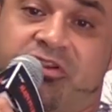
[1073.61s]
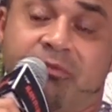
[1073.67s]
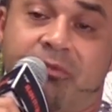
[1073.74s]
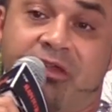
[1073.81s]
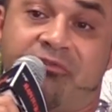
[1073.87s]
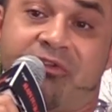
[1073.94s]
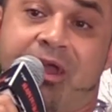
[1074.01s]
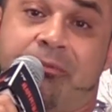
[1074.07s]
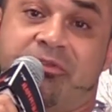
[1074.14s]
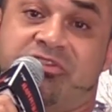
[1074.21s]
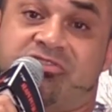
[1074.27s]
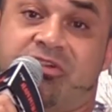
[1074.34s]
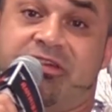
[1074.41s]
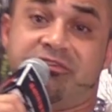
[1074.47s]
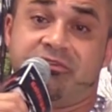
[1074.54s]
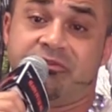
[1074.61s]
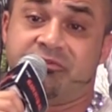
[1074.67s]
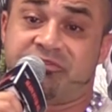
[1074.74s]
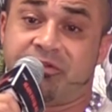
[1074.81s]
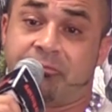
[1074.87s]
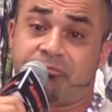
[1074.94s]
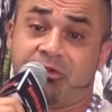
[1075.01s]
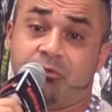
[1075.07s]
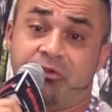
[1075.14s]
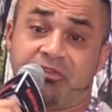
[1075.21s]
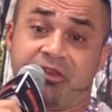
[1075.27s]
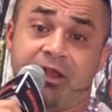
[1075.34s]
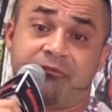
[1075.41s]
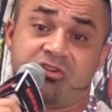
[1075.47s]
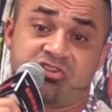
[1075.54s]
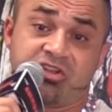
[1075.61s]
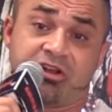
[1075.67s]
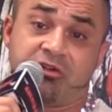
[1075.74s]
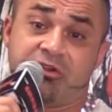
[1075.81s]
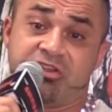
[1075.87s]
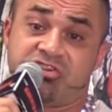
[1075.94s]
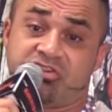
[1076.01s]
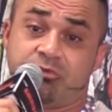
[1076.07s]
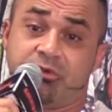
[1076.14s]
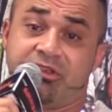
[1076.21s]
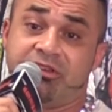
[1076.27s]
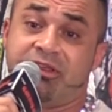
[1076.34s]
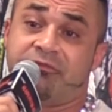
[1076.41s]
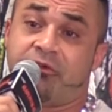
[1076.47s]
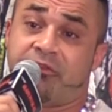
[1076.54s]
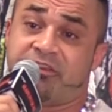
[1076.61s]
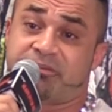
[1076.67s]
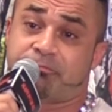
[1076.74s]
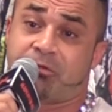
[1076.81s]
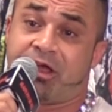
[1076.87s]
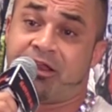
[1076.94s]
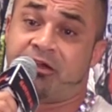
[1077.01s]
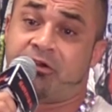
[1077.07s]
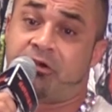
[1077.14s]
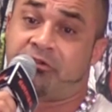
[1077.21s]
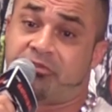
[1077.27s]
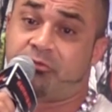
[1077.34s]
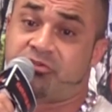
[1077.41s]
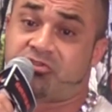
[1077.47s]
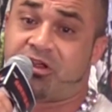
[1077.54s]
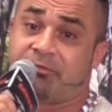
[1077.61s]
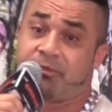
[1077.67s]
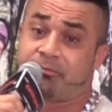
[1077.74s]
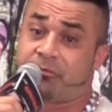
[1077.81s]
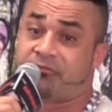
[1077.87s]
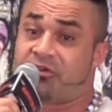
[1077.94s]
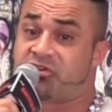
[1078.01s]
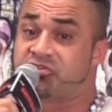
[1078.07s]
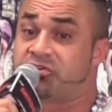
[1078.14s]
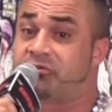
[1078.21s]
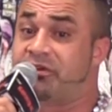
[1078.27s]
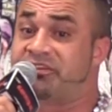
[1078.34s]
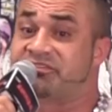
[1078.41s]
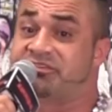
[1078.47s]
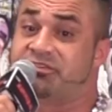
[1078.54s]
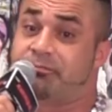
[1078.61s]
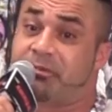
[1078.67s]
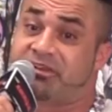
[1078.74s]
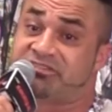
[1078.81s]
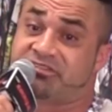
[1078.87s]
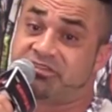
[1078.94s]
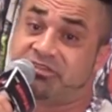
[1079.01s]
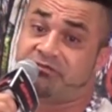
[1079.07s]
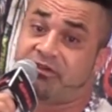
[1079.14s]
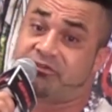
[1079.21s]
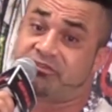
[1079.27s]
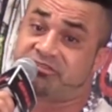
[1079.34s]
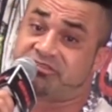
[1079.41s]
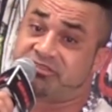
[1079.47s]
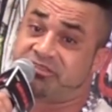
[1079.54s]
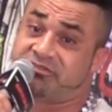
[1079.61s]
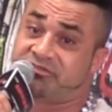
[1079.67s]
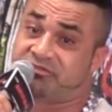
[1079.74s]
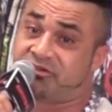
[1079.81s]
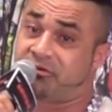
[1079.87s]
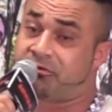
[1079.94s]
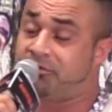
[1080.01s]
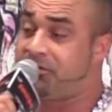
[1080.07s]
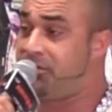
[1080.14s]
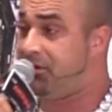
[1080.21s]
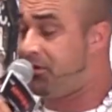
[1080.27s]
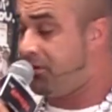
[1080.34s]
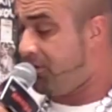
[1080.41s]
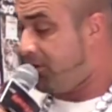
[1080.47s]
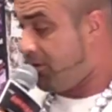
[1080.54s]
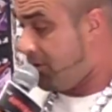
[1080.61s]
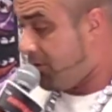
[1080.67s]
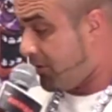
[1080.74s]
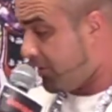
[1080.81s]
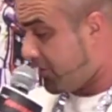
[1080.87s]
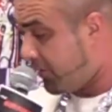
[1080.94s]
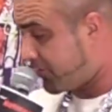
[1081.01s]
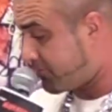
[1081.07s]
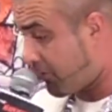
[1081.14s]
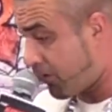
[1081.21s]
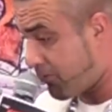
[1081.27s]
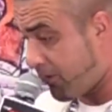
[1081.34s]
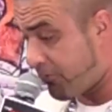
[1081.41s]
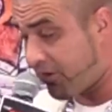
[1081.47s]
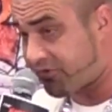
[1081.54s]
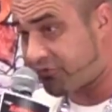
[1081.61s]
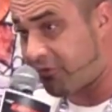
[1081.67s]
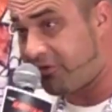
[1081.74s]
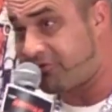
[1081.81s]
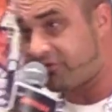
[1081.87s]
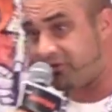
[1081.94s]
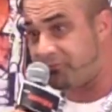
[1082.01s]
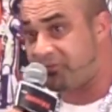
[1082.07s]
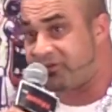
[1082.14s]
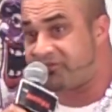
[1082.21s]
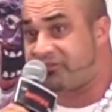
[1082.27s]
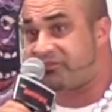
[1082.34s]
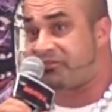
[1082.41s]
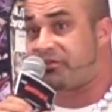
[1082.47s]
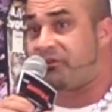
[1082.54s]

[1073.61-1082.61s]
My family's tried to do something with it. Every generation we live on this planet Earth, we try to make professional wrestling the best thing you've ever seen. So there's one of my best friends in the business.